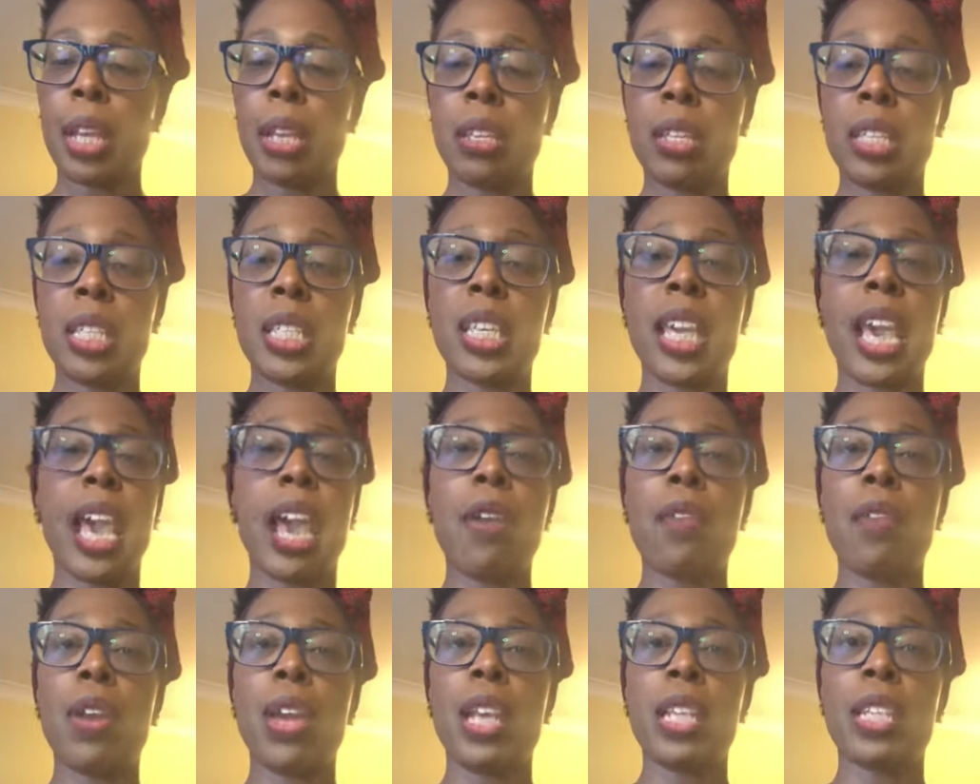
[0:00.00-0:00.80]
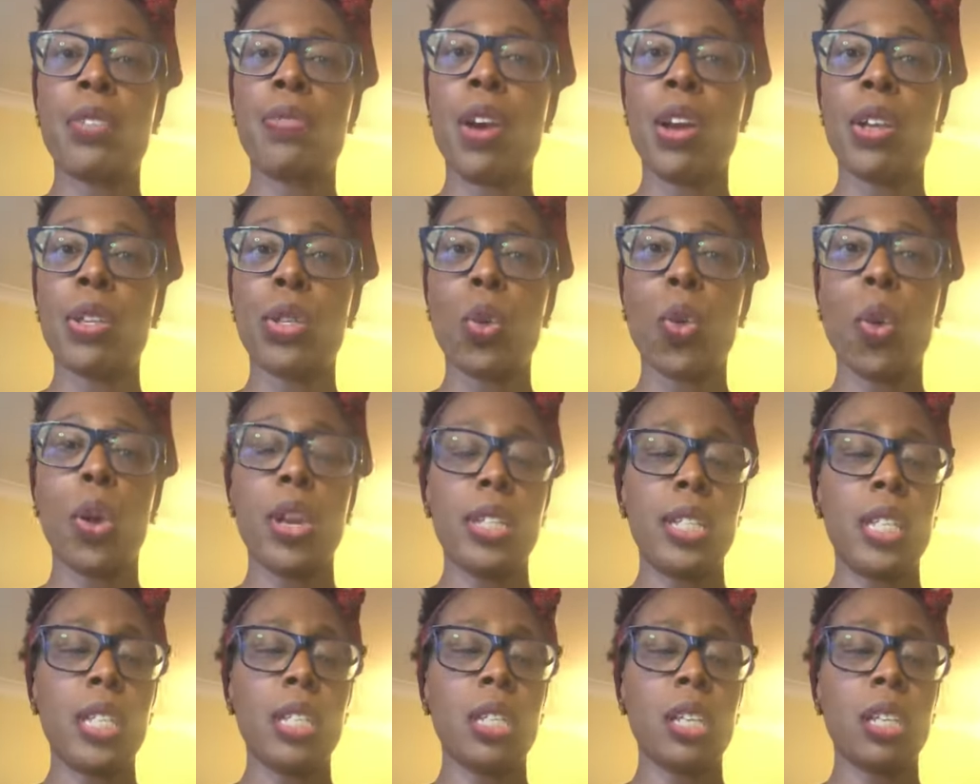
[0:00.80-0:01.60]
scary as far as
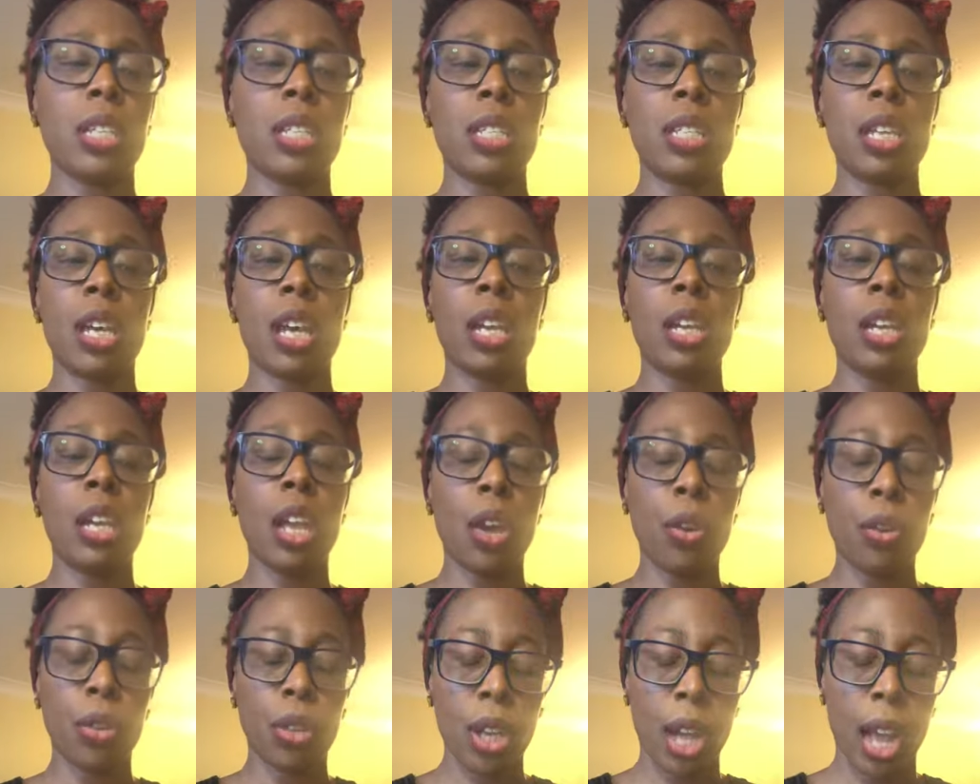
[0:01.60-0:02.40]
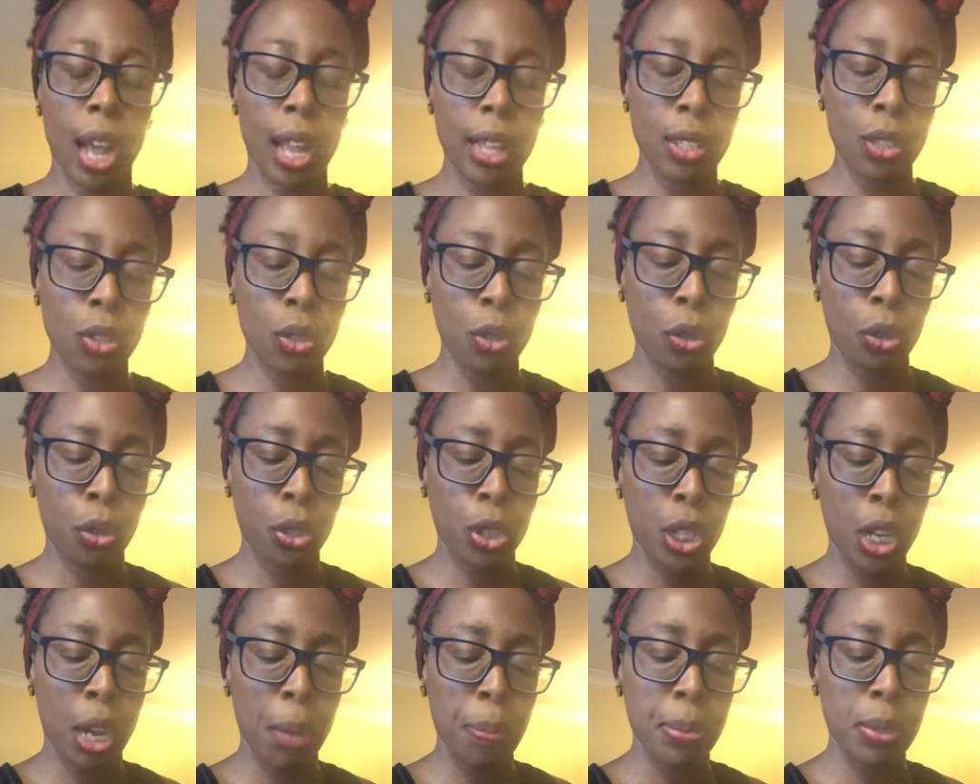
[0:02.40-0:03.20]
quality is concerned. No cuts or
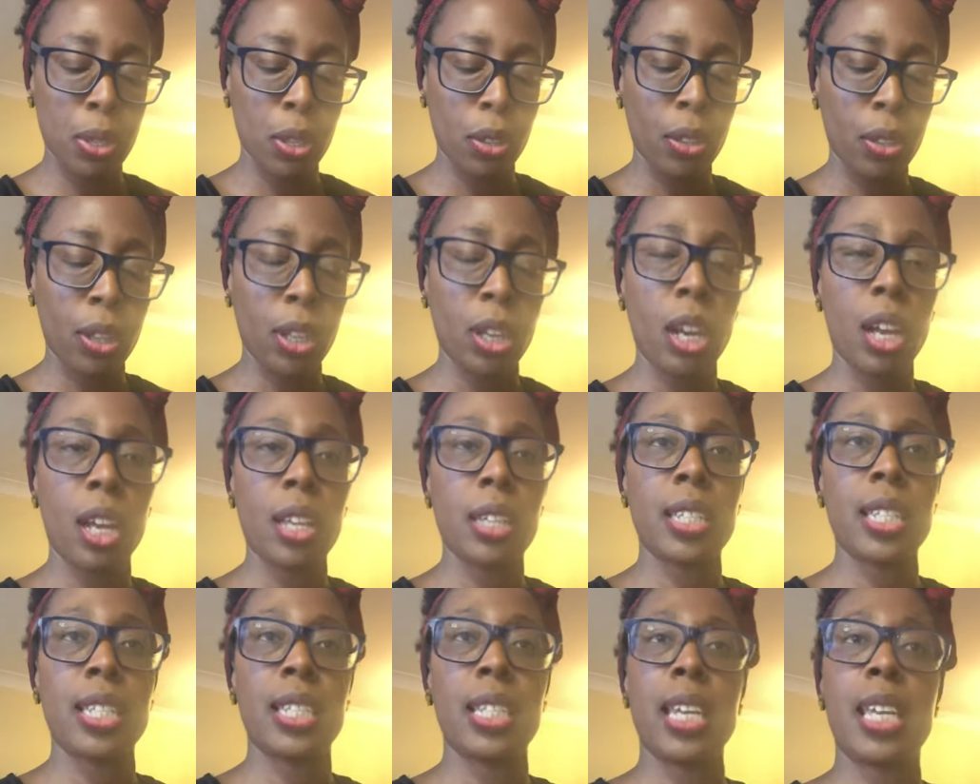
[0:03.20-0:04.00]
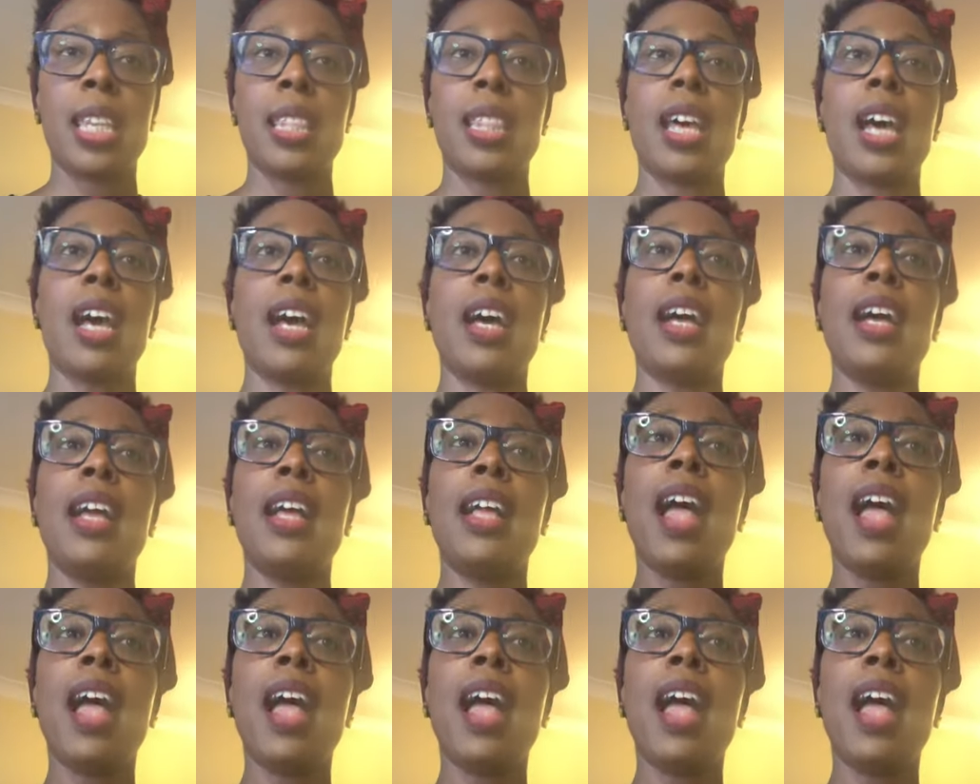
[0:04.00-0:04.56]
chips on the glasses either.